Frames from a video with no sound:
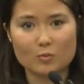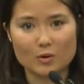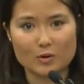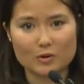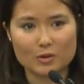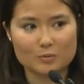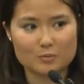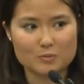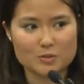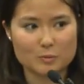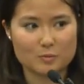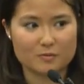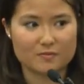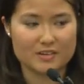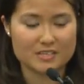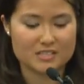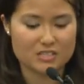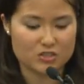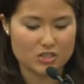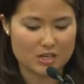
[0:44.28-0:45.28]
welcome to
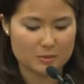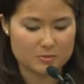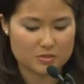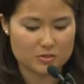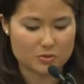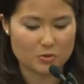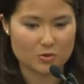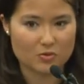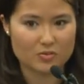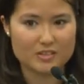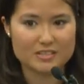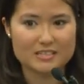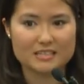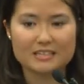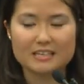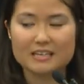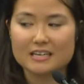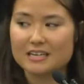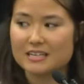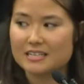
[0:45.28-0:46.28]
Professor James Crawford,
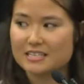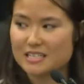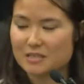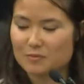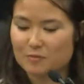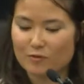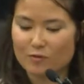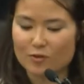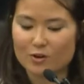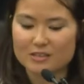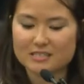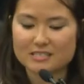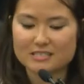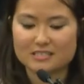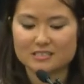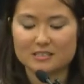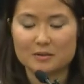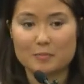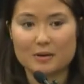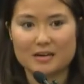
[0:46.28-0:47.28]
Tim
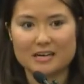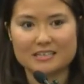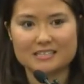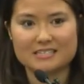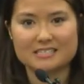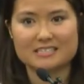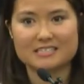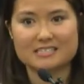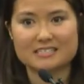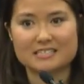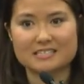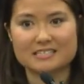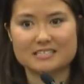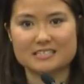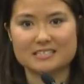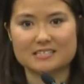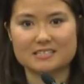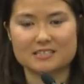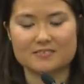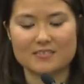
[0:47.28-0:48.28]
Frost, and partners and
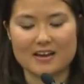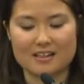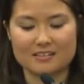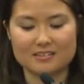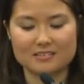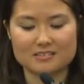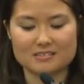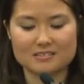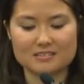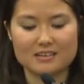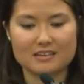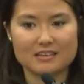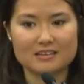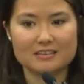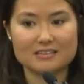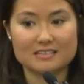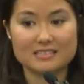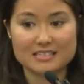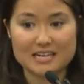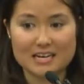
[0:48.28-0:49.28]
solicitors of Allens,
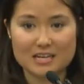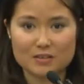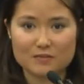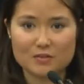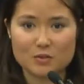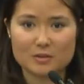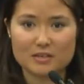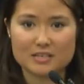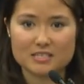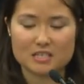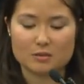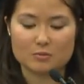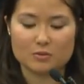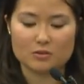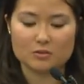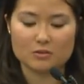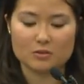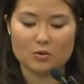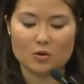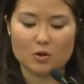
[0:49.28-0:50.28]
the Dean of
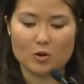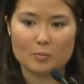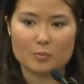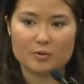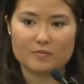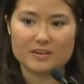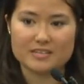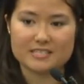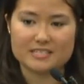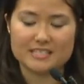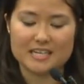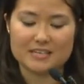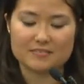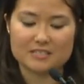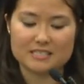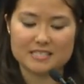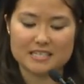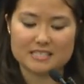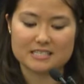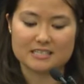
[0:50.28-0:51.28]
UNSW Law, Professor
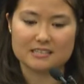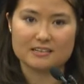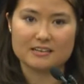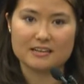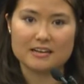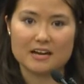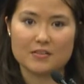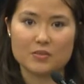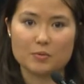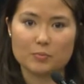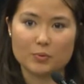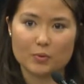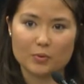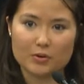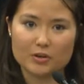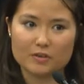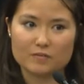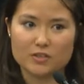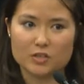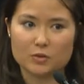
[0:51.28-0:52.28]
David Dixon, and the
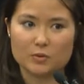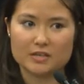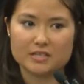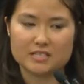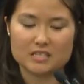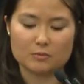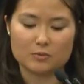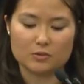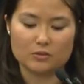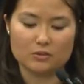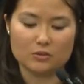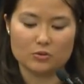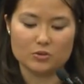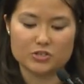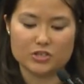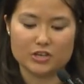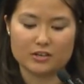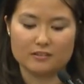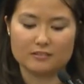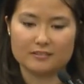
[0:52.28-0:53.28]
Board of the UNSW Law
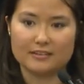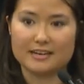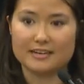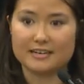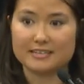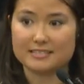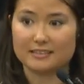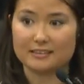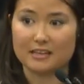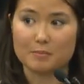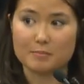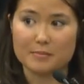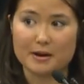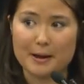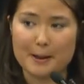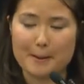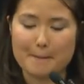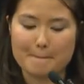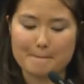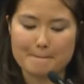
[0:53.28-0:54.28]
Journal and its
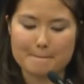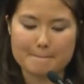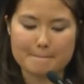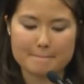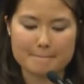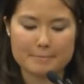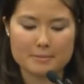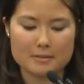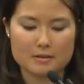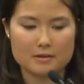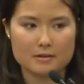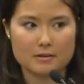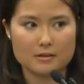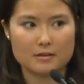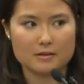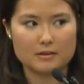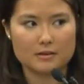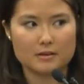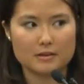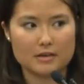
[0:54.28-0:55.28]
alumni.
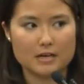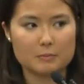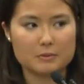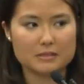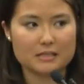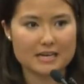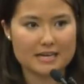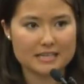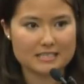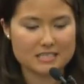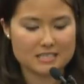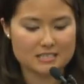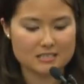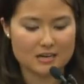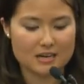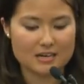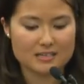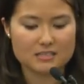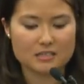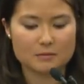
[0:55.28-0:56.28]
I would like to
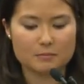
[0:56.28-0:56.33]
start